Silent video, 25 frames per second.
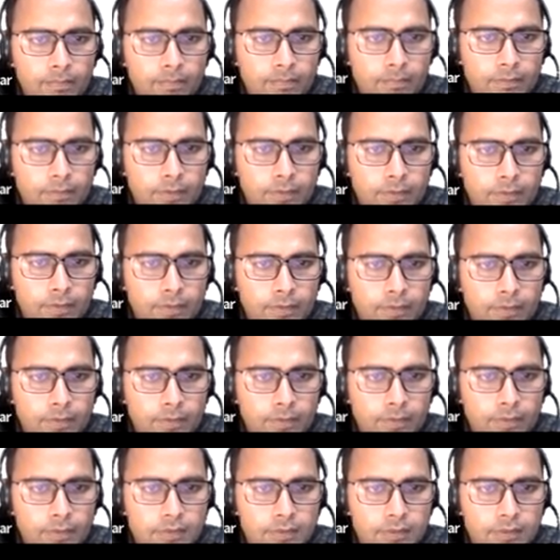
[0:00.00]

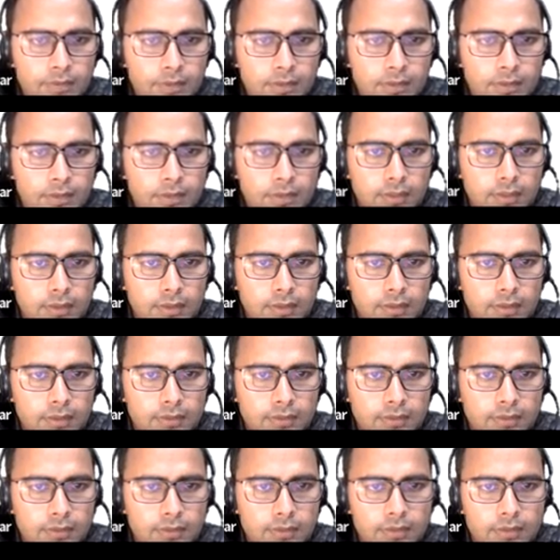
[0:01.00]
yes, like
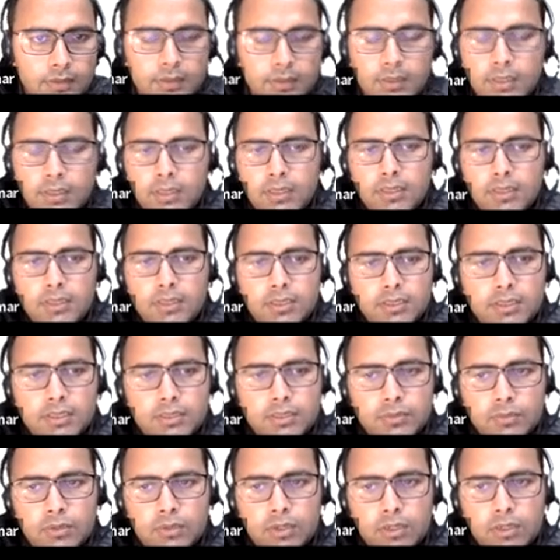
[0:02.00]
this. This
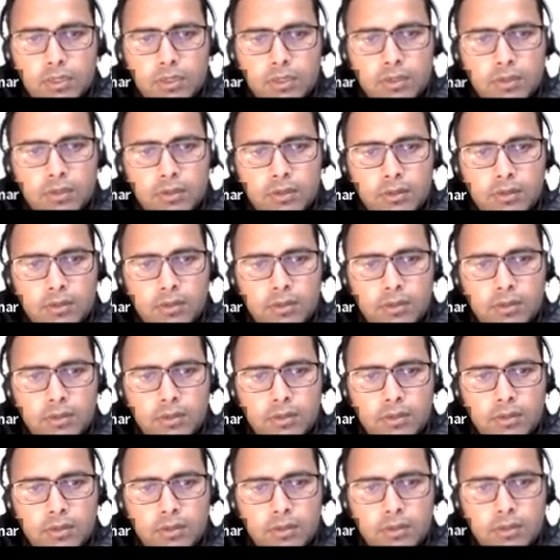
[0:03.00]
is what?
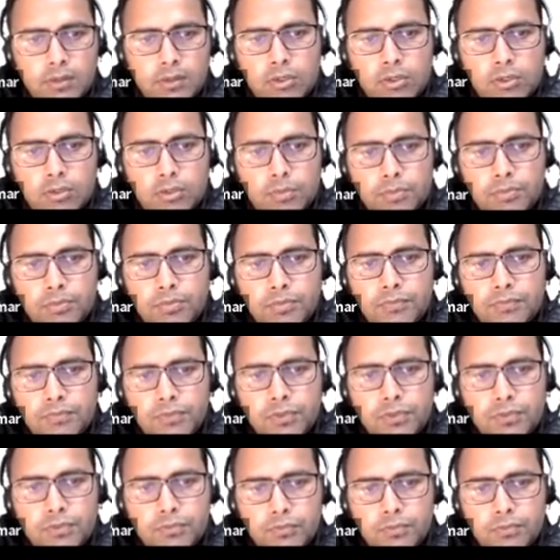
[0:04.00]
Top
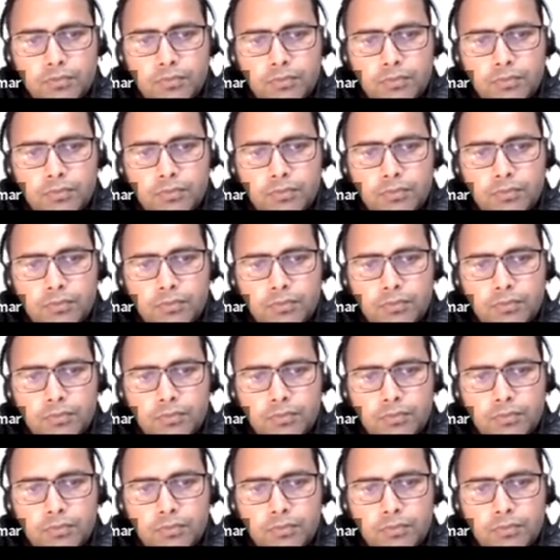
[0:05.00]
view.